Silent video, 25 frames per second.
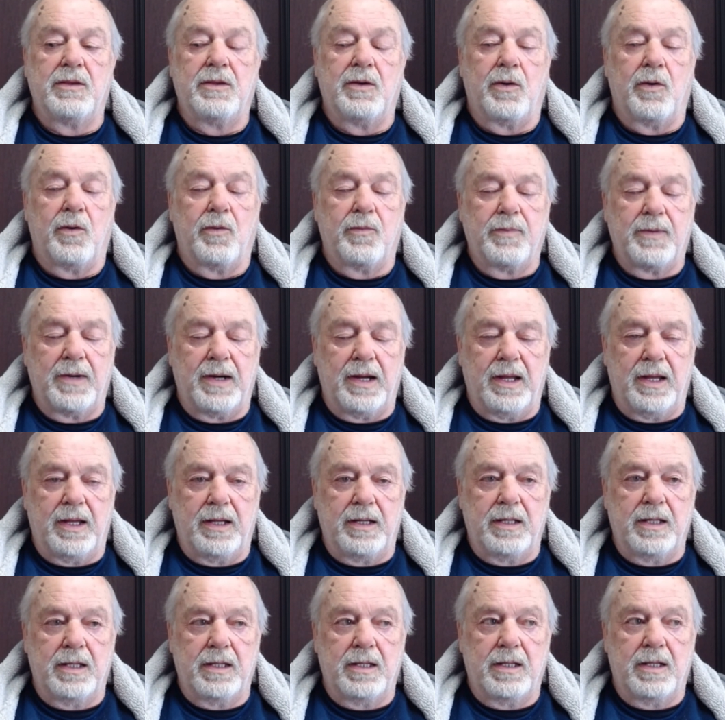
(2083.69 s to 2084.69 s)
overhead
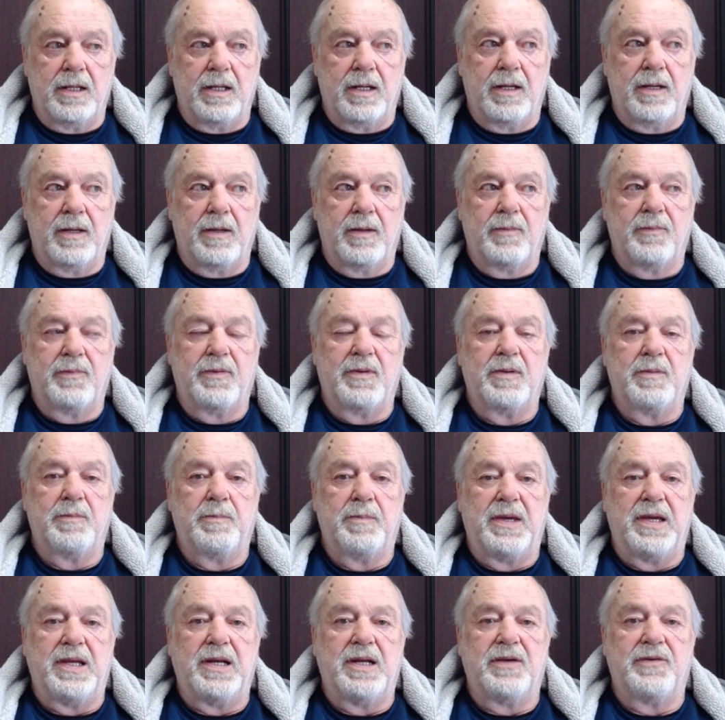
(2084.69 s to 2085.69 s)
of
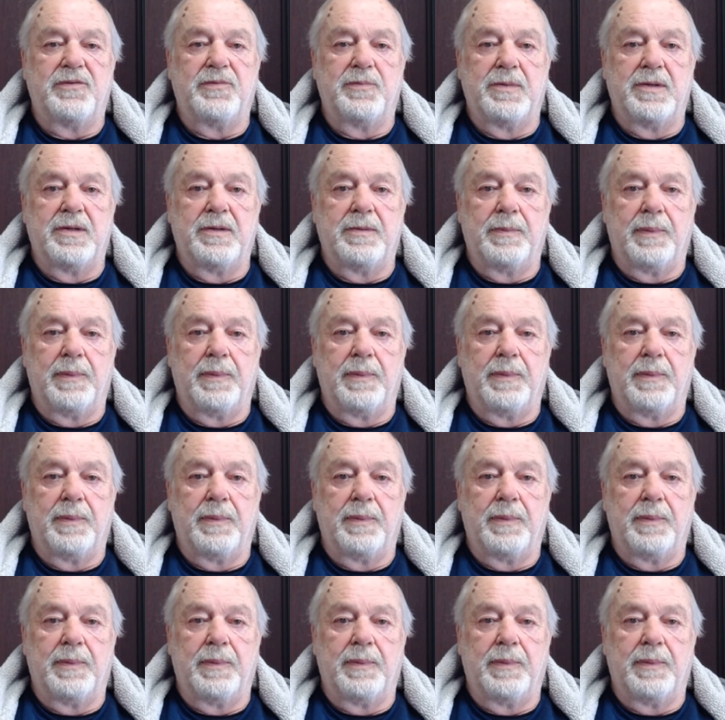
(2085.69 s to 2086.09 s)
management.